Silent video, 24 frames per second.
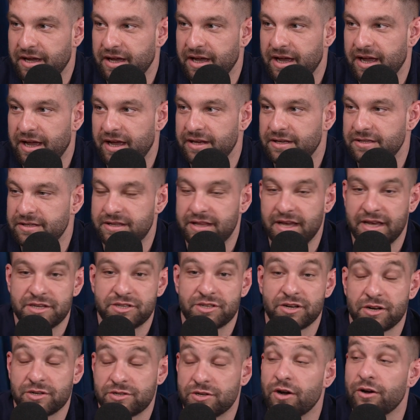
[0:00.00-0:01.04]
and they
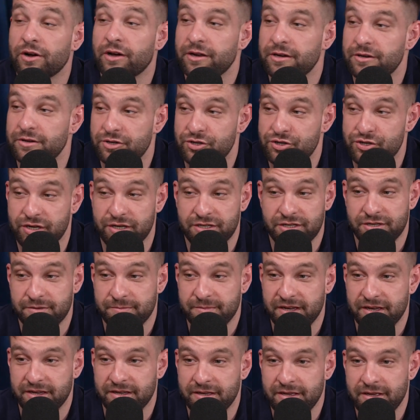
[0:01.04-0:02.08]
start talking shit to
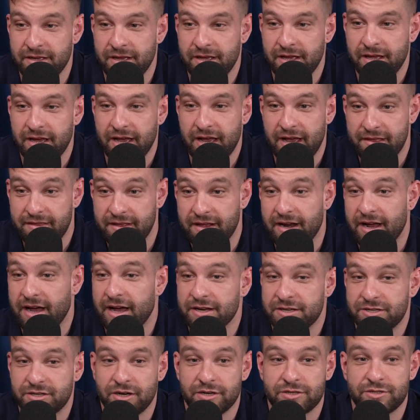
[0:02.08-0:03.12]
me. And then I
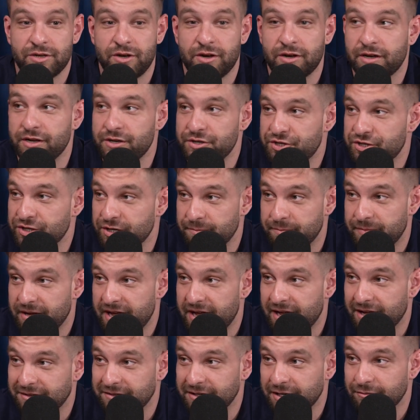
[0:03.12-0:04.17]
start talking shit
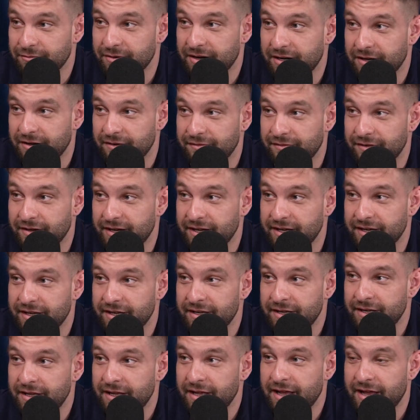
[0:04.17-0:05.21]
back, like, ready to fight.
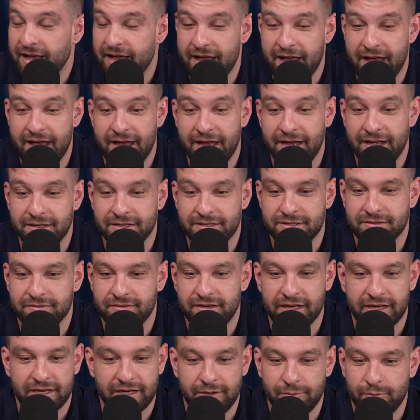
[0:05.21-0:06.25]
And,
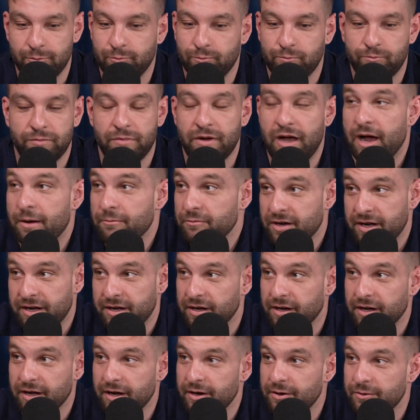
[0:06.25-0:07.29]
like, I'm ready
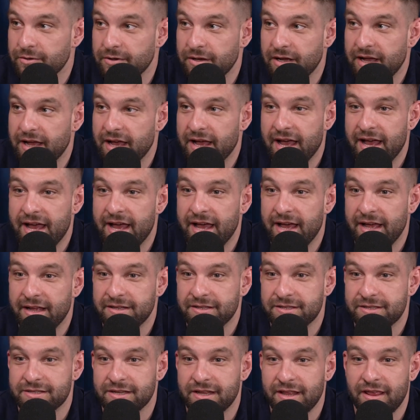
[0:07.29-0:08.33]
to go.
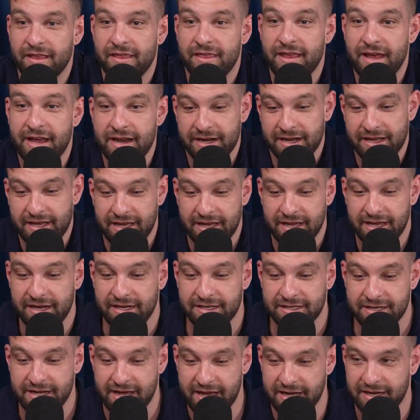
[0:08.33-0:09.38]
And then he
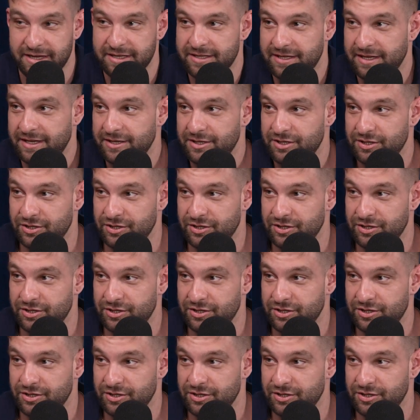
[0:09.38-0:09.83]
takes his